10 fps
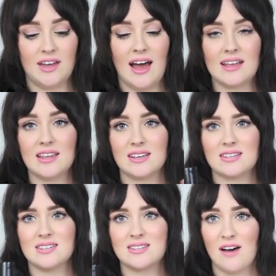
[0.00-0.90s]
They had like
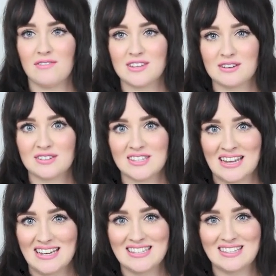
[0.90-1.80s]
7 different
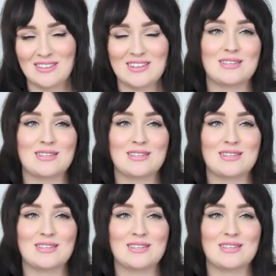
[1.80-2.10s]
sizes of this.